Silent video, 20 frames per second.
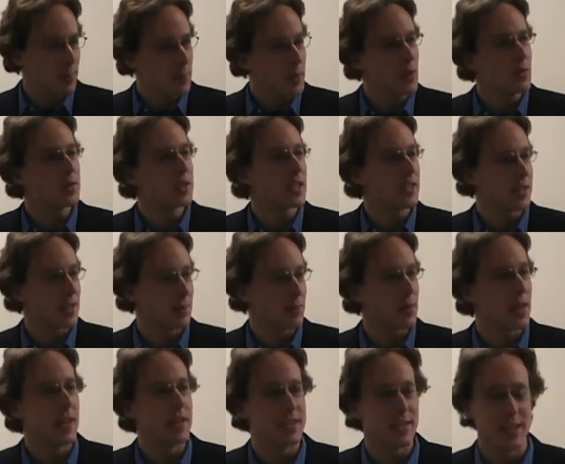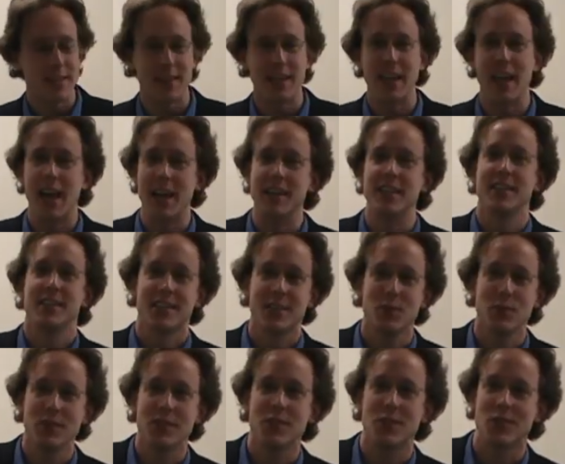music that plays at the end. It's
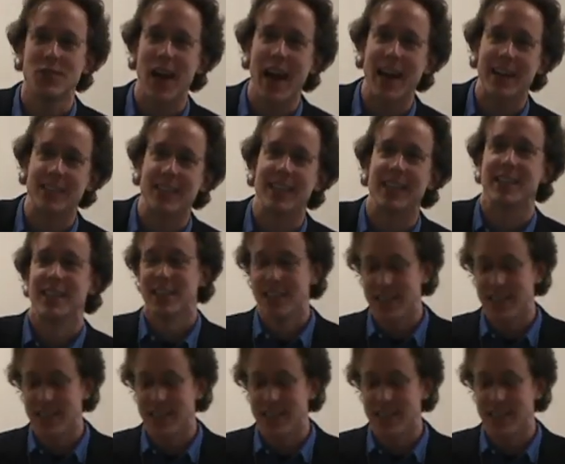too distracting."